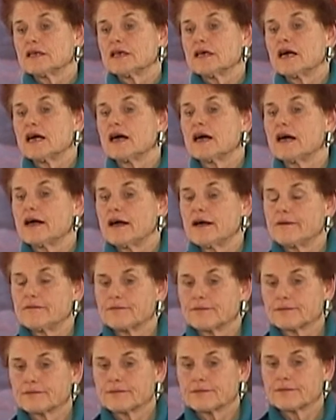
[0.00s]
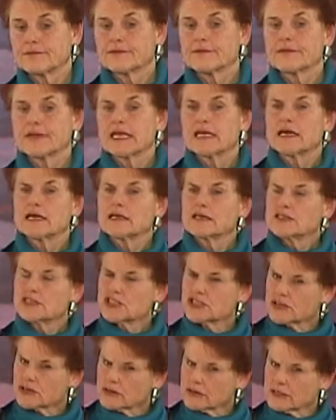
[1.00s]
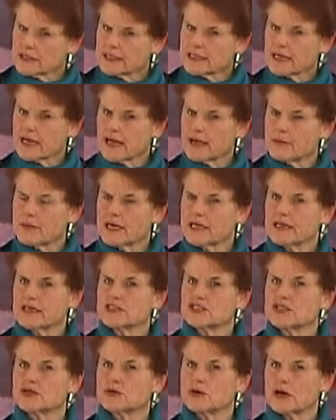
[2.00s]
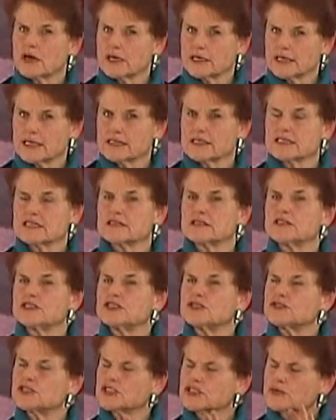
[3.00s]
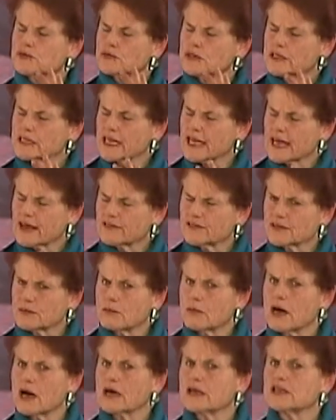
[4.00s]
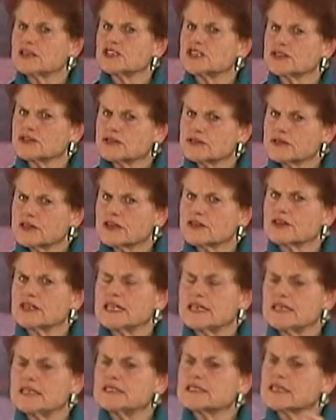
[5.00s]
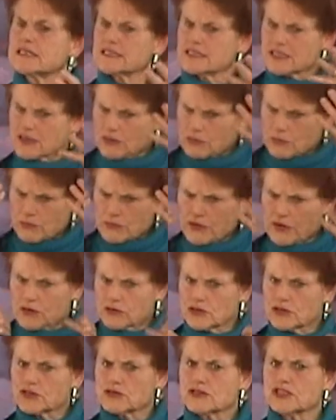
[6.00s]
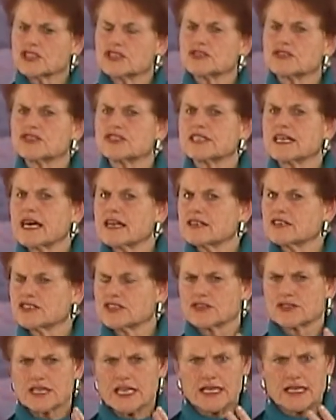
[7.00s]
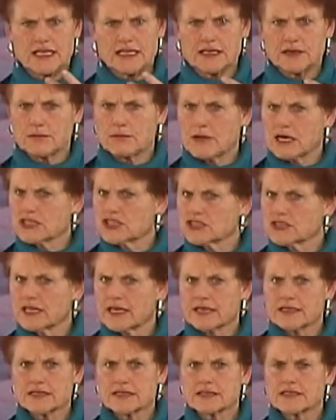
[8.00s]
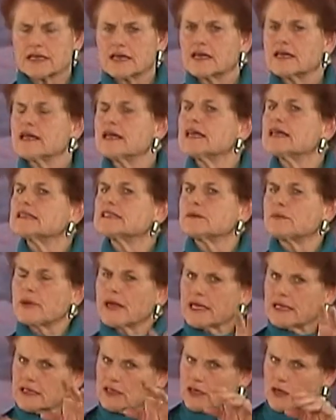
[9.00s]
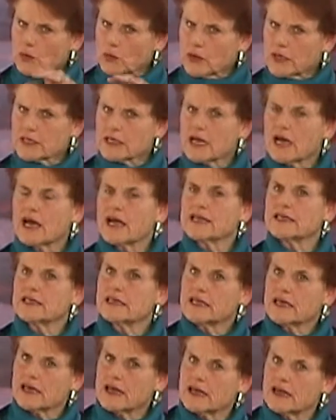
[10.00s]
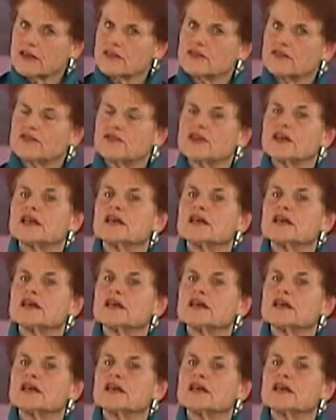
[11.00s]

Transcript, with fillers: Um, Certainly diabetics who are on insulin, you just really have to monitor their needs because their, their nutritional status, they're taking in much less, depending on what kind of